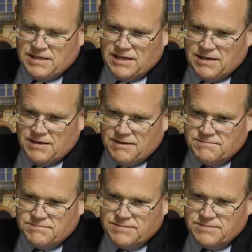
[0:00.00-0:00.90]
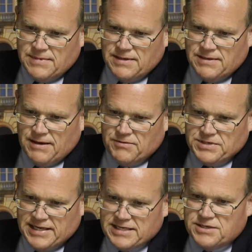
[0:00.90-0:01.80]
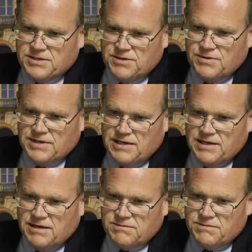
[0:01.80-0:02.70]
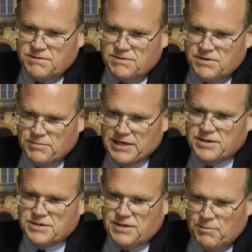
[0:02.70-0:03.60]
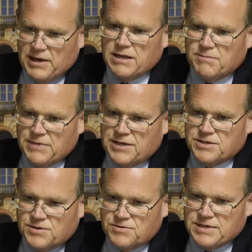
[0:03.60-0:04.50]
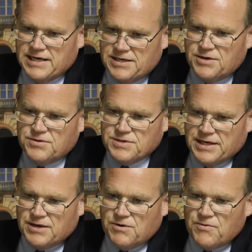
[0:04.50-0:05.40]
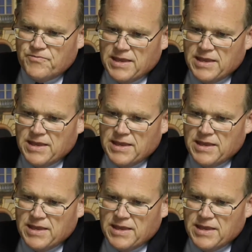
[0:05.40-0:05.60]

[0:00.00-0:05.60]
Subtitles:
I was elected to the bench, the appellate bench, 13 years ago,